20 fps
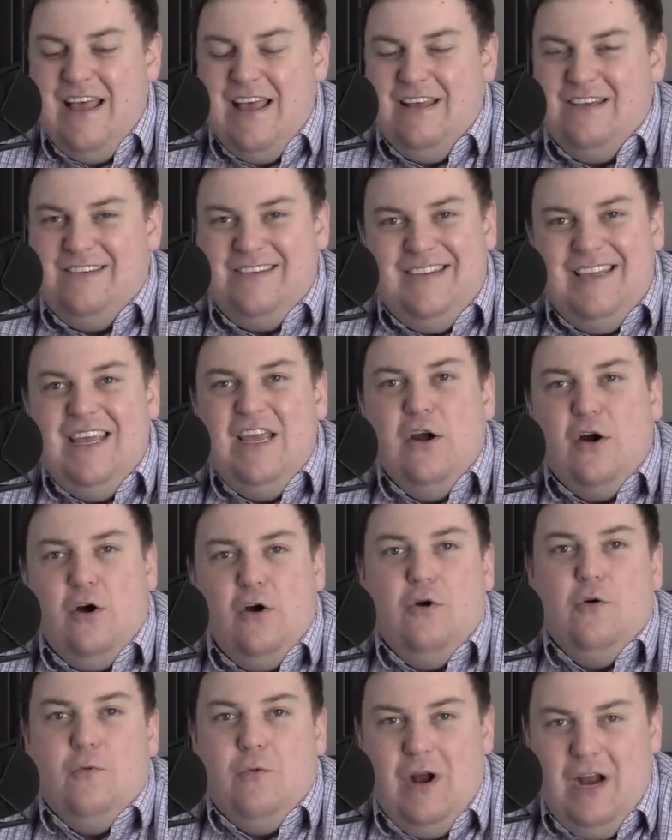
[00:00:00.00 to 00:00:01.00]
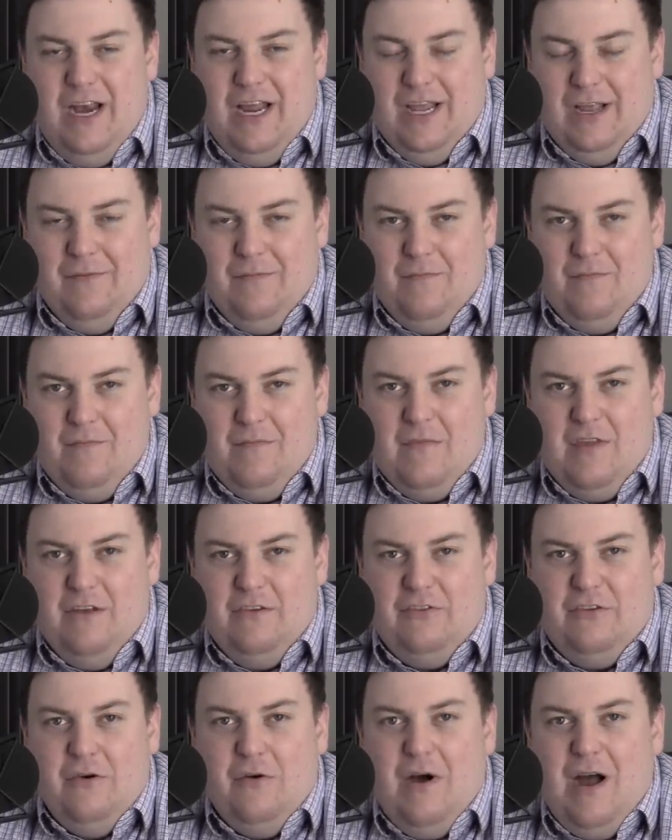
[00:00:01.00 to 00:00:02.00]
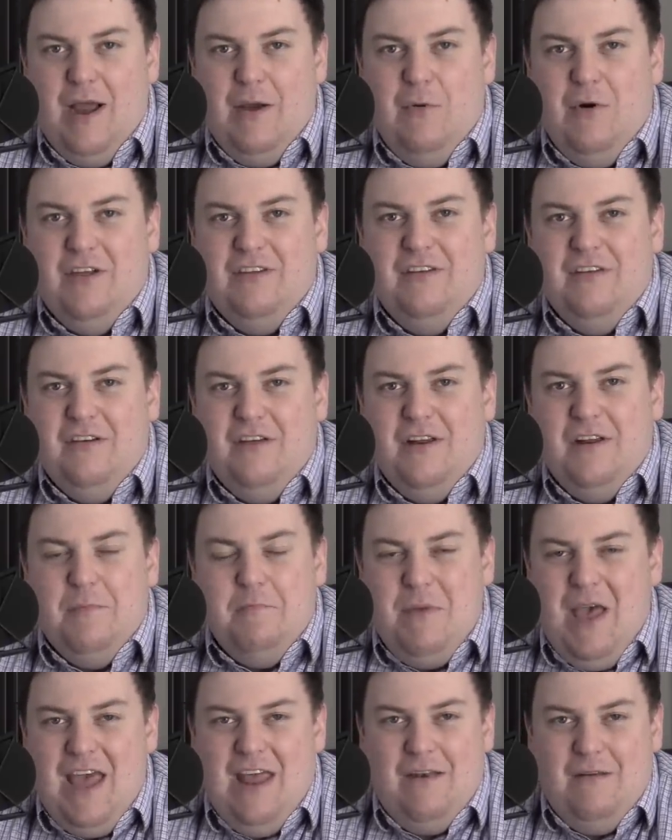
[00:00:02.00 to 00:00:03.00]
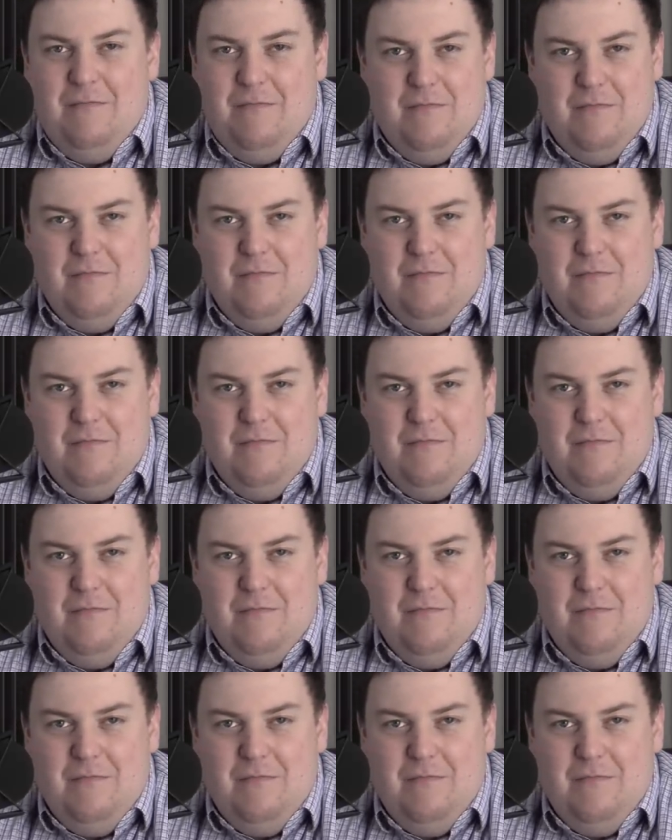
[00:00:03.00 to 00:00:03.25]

see her running, so I wasn't going to bet